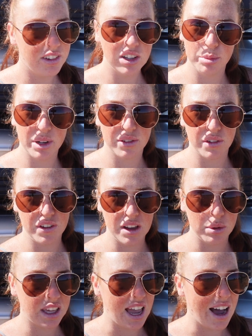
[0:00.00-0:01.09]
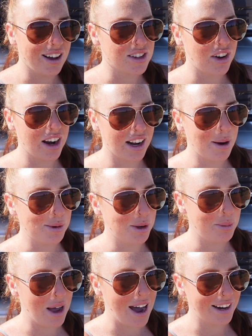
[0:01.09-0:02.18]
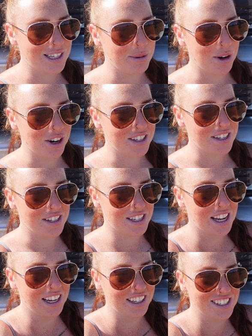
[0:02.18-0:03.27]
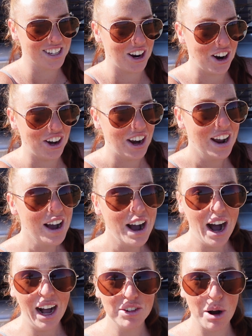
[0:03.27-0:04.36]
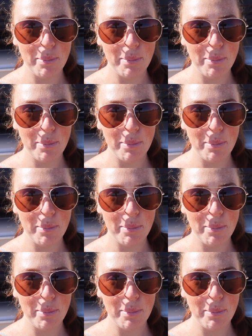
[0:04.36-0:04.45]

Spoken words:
a little bit of a fear with cows. I've had a couple of bad experiences. So I've got